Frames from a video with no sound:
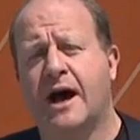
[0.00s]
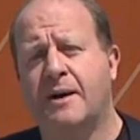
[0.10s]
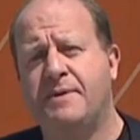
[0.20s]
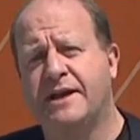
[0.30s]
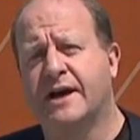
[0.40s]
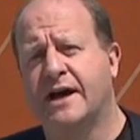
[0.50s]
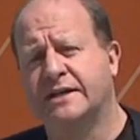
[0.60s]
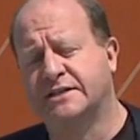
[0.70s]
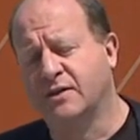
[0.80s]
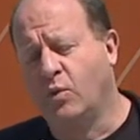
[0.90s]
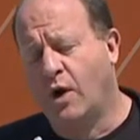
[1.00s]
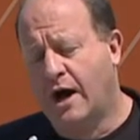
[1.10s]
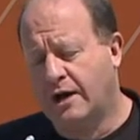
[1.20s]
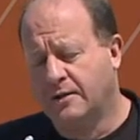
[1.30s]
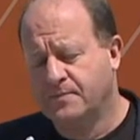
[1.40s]
because
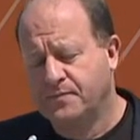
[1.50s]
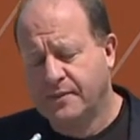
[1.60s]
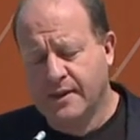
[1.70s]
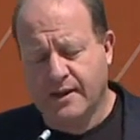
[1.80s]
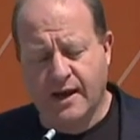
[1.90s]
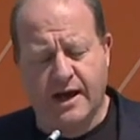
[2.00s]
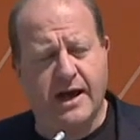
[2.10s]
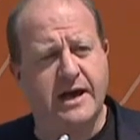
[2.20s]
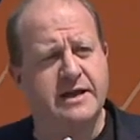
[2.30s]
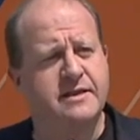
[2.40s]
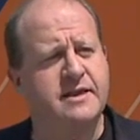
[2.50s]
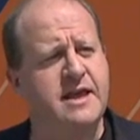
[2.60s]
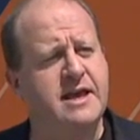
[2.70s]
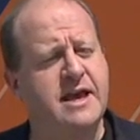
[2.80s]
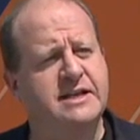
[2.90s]
while
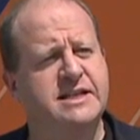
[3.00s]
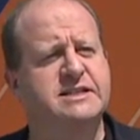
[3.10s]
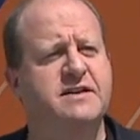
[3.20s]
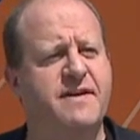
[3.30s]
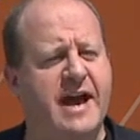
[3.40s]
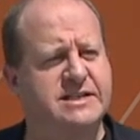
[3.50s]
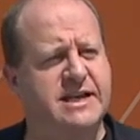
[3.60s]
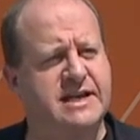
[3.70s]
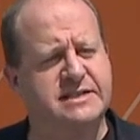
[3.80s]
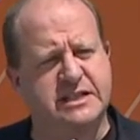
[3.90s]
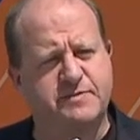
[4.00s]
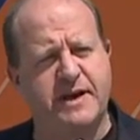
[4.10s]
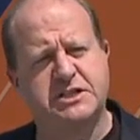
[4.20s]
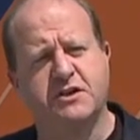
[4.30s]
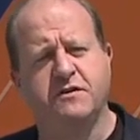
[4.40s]
the existing vaccines,
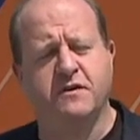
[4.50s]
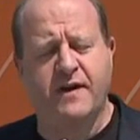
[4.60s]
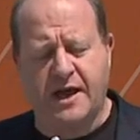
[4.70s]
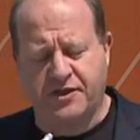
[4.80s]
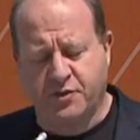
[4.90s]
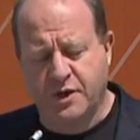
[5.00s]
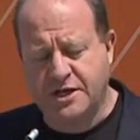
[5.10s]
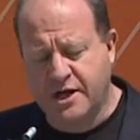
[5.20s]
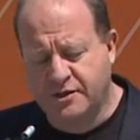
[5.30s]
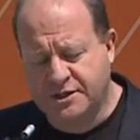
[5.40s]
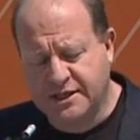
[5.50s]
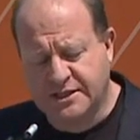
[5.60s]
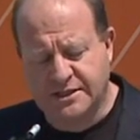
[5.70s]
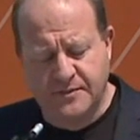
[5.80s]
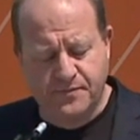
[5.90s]
especially if you've had 3
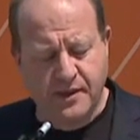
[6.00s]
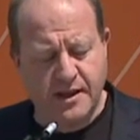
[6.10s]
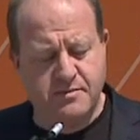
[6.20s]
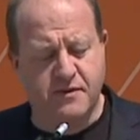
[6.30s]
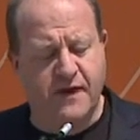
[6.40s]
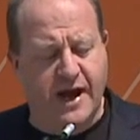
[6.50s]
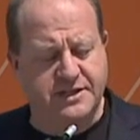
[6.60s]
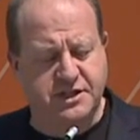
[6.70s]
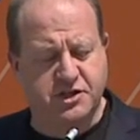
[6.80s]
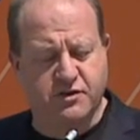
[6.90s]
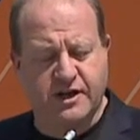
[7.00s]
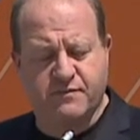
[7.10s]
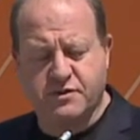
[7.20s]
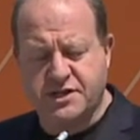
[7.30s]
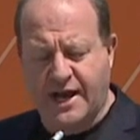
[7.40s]
doses, provides a degree of
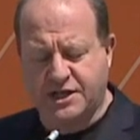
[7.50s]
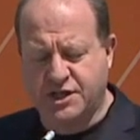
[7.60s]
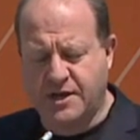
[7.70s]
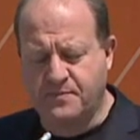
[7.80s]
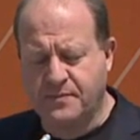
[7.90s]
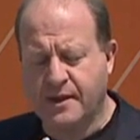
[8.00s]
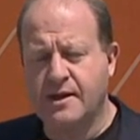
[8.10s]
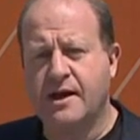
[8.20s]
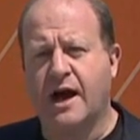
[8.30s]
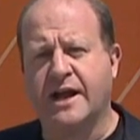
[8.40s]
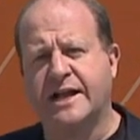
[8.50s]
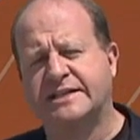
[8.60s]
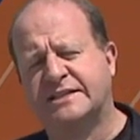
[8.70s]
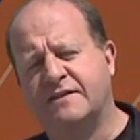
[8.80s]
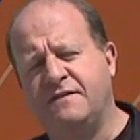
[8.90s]
protection
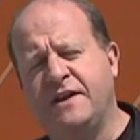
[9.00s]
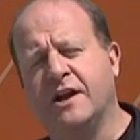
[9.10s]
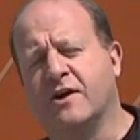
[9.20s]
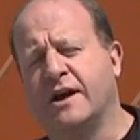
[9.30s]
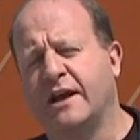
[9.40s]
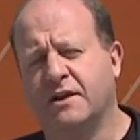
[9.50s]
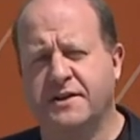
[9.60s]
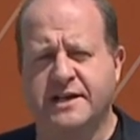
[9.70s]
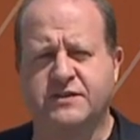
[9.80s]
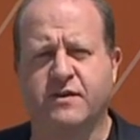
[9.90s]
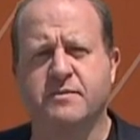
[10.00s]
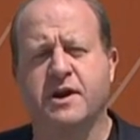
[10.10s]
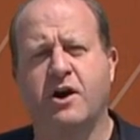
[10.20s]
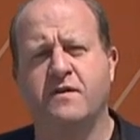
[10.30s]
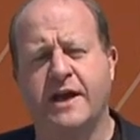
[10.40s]
against severe illness from
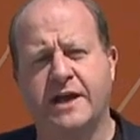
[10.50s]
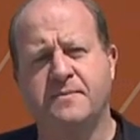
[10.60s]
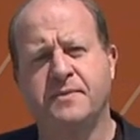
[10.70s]
COVID,